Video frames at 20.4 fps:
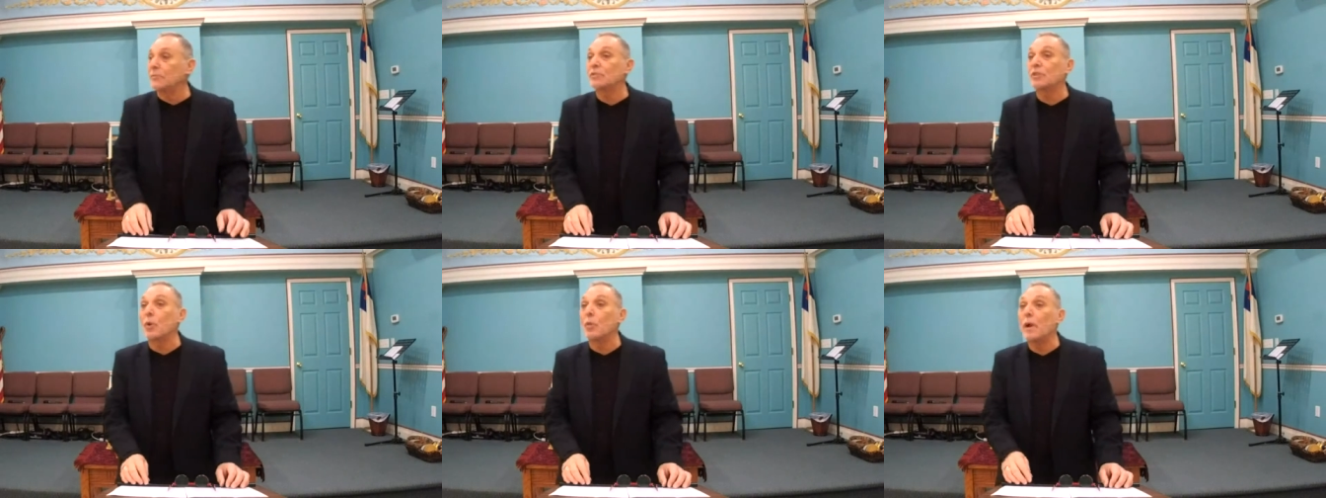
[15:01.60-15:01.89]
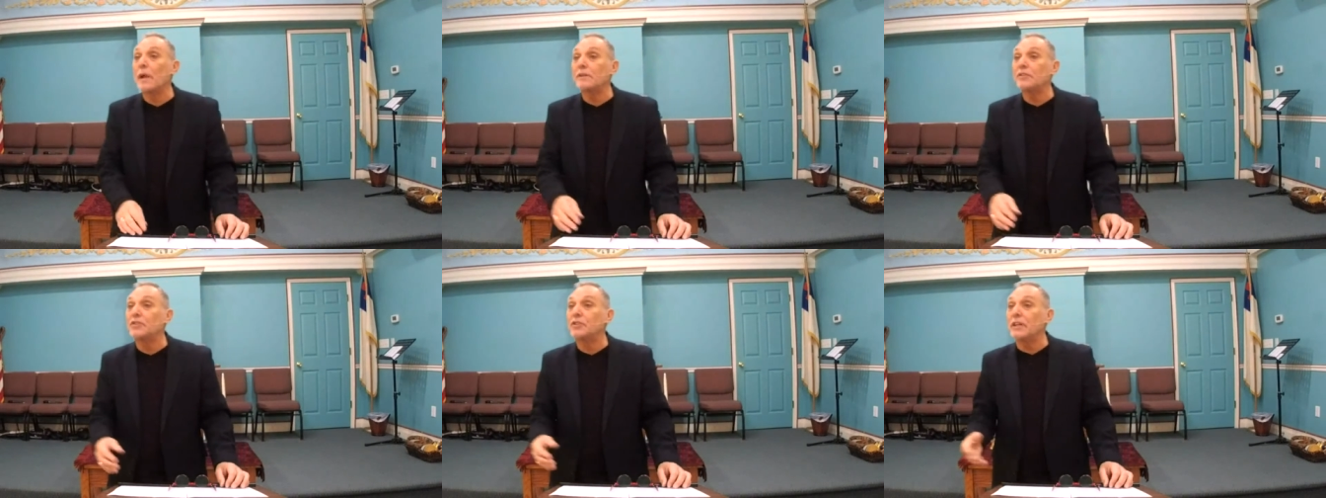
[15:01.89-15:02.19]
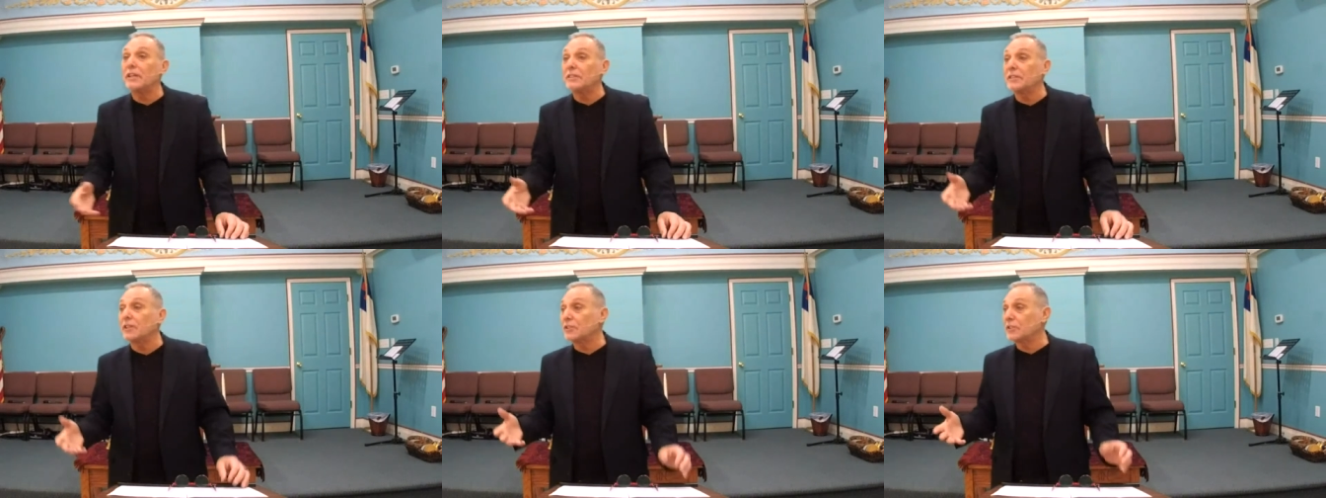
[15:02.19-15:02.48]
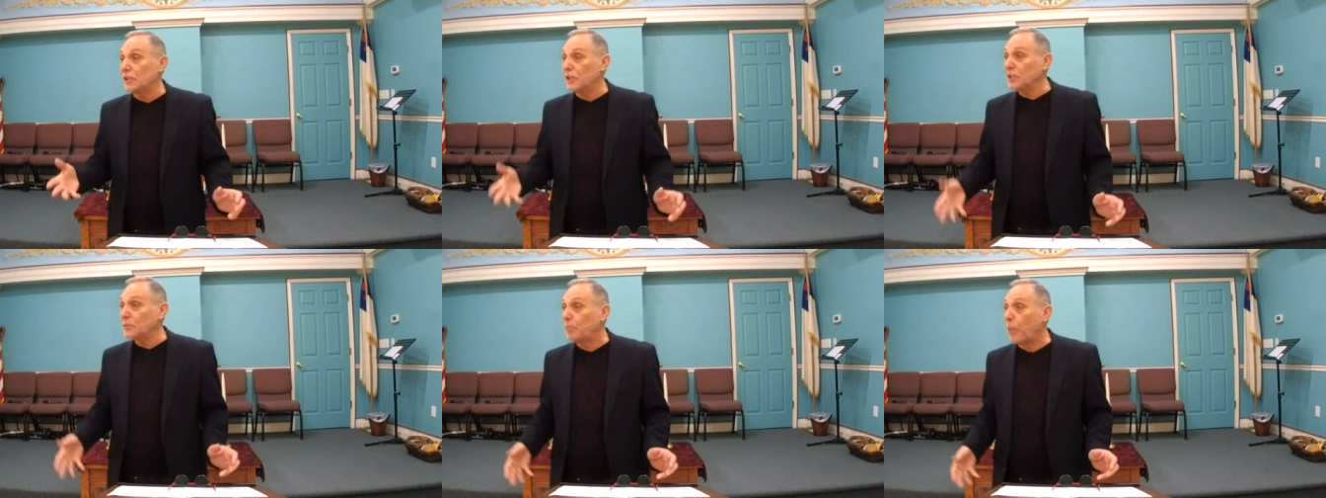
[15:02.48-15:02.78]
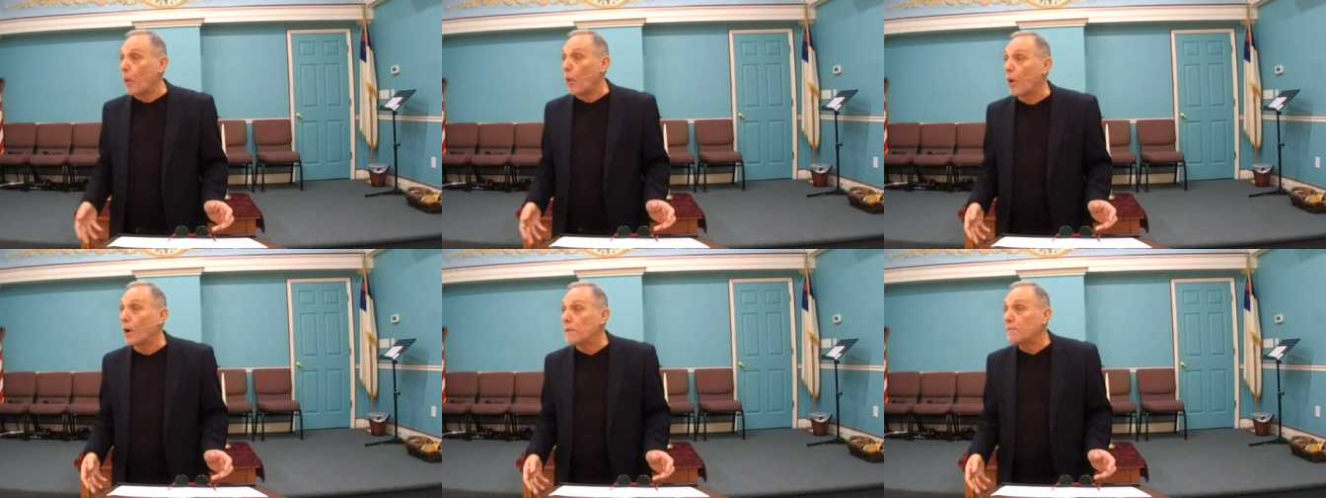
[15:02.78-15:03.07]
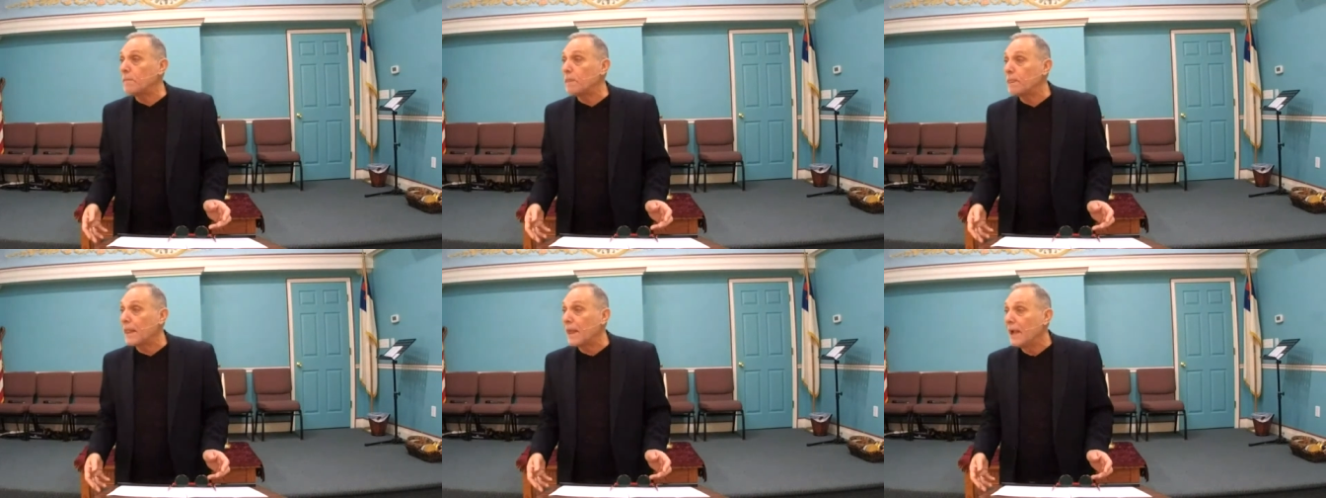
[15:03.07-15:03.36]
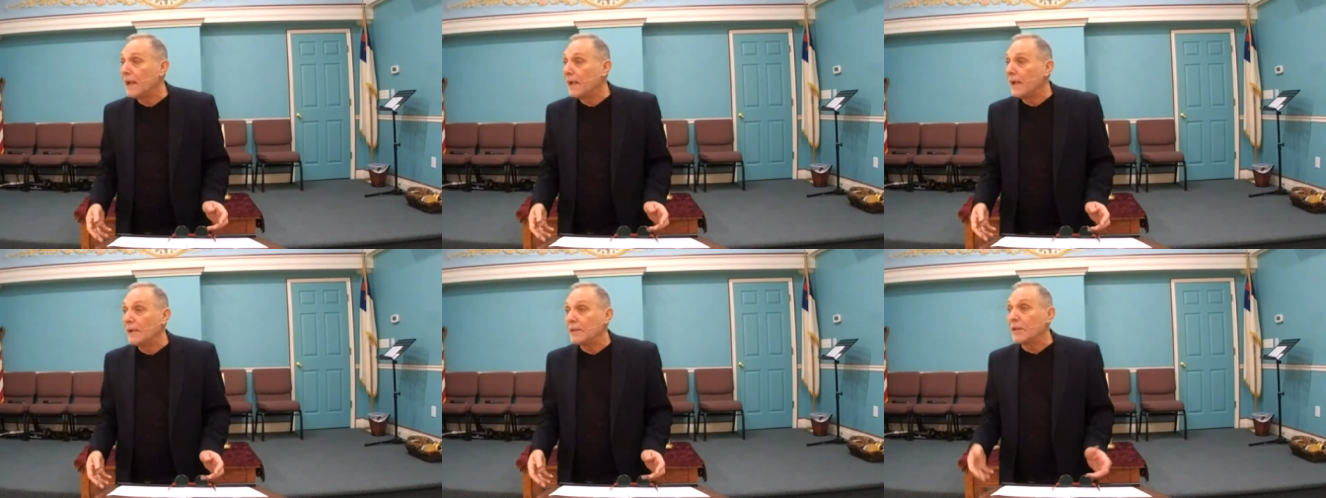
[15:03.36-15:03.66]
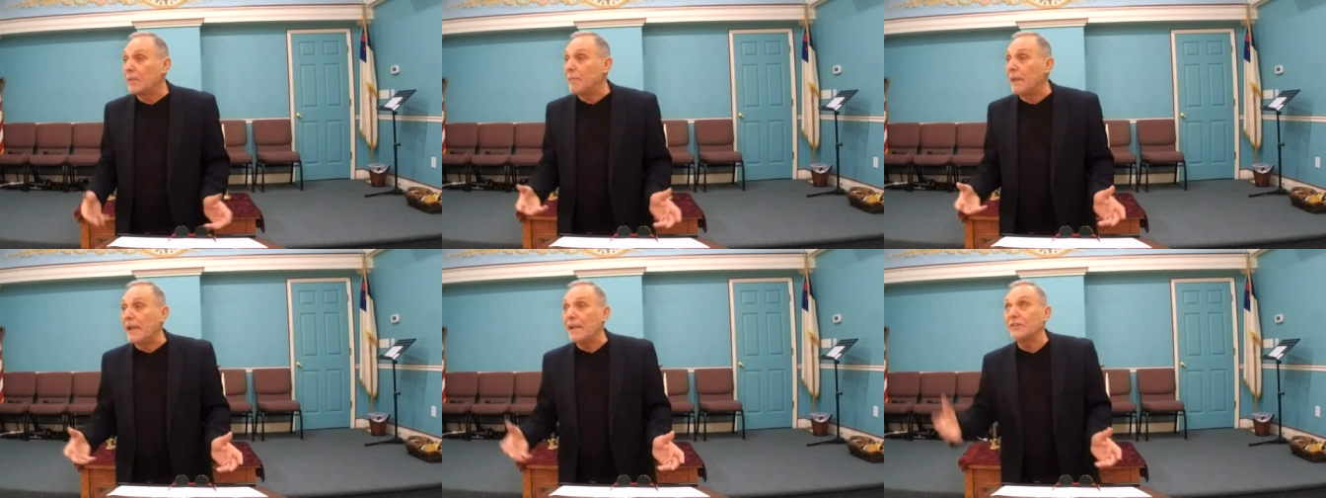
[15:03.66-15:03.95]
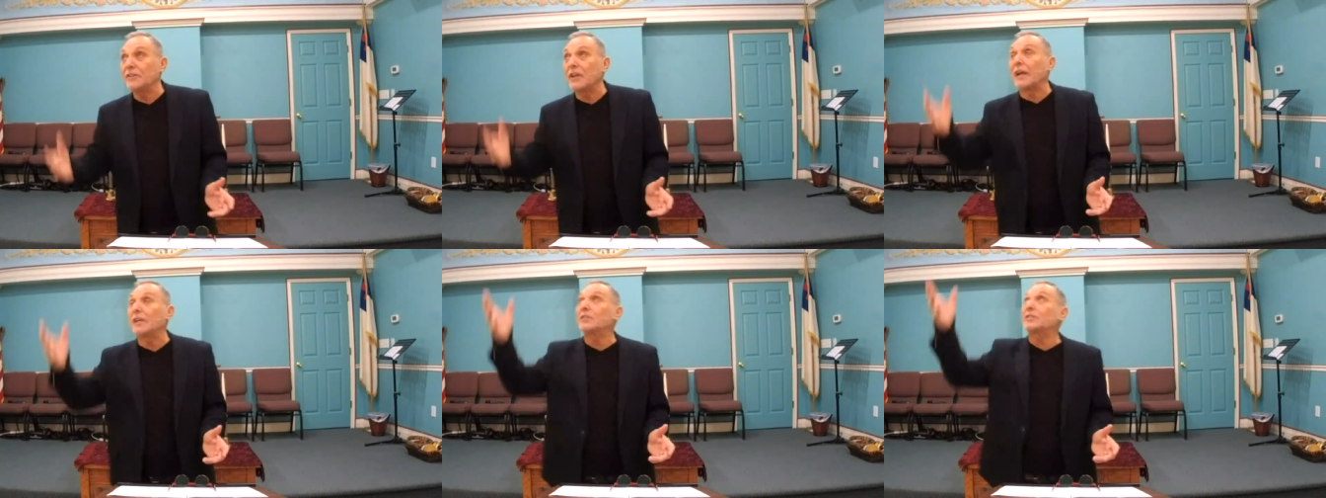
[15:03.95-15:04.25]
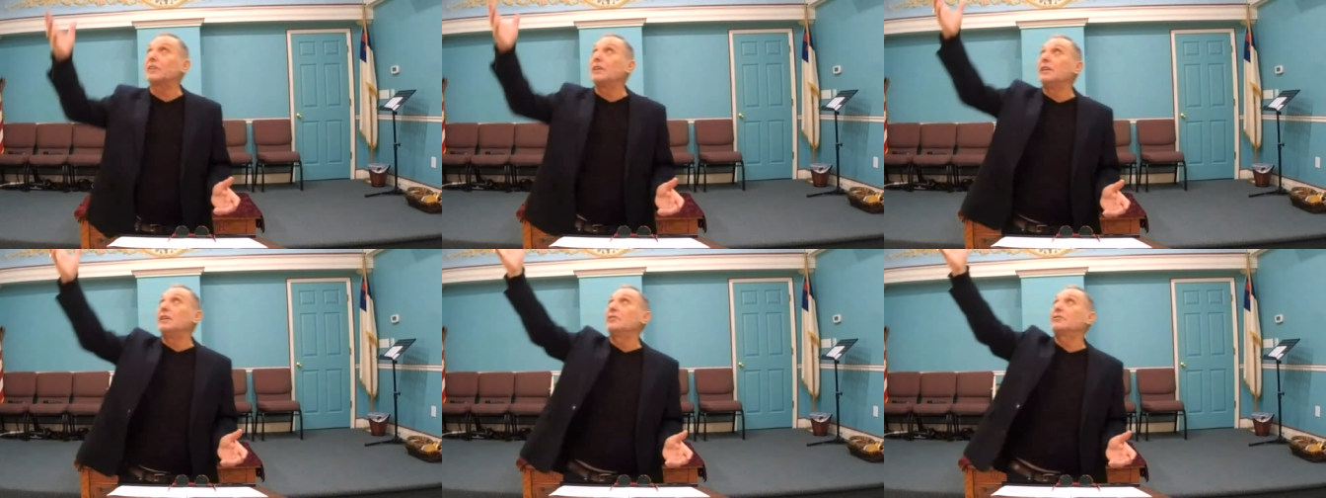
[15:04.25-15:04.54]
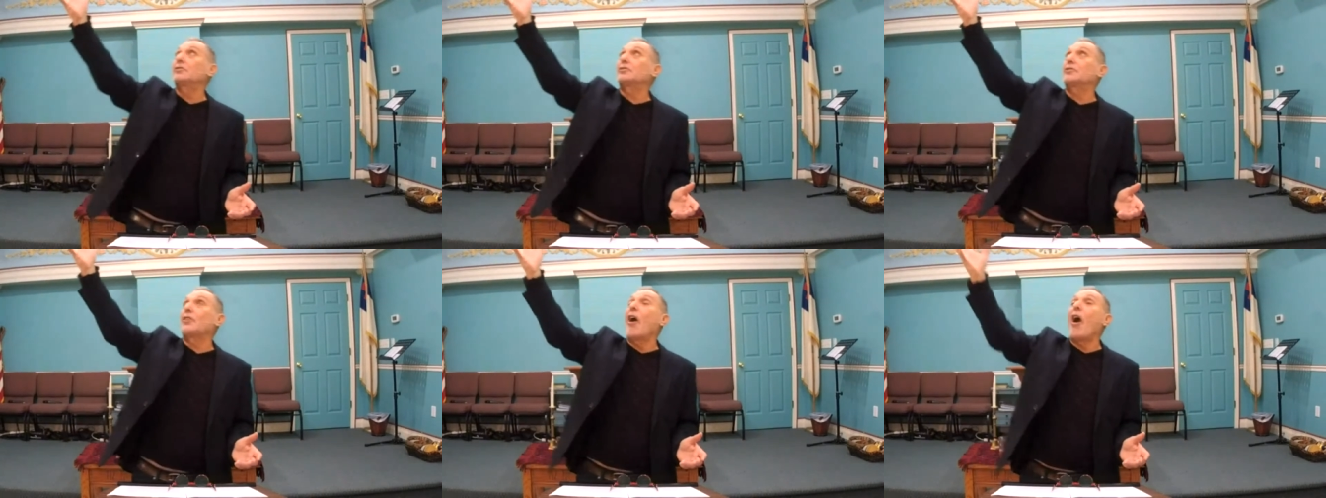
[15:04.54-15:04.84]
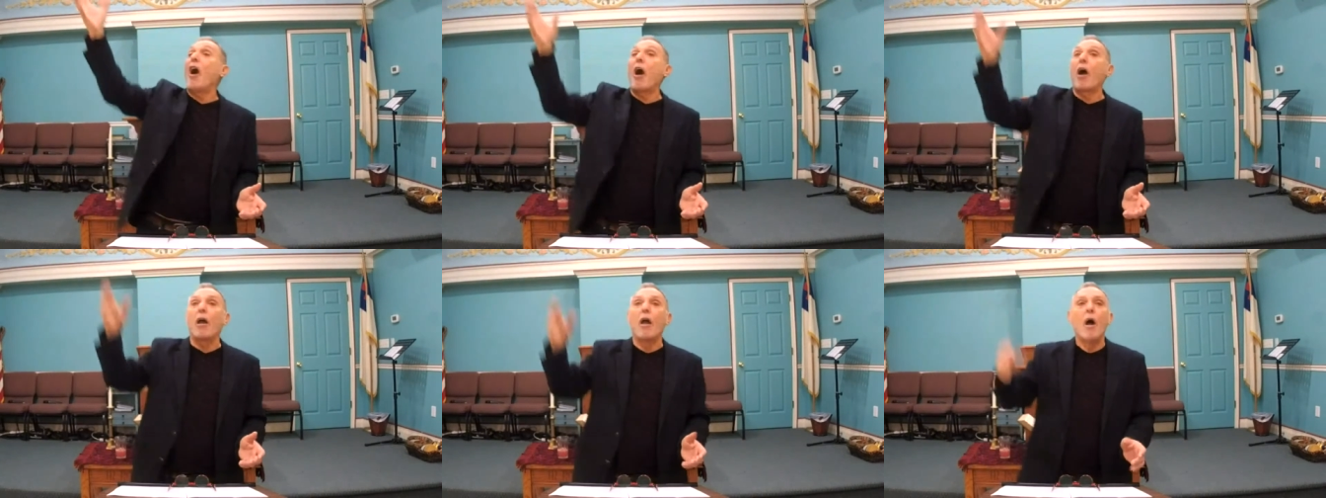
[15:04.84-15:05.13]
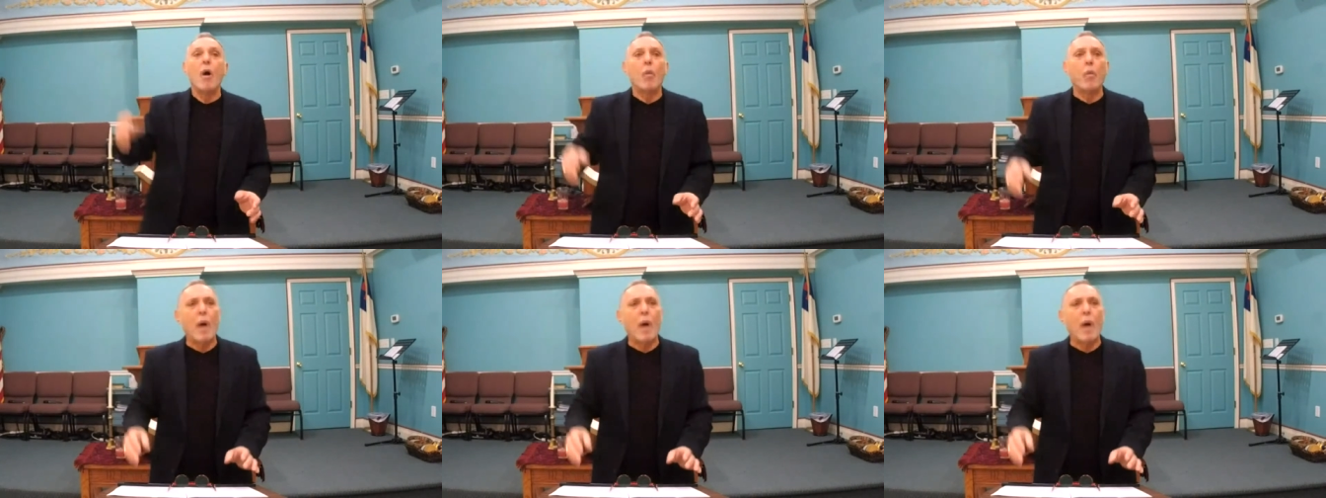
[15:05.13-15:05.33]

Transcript: So when Jesus is born, the Magi see his star.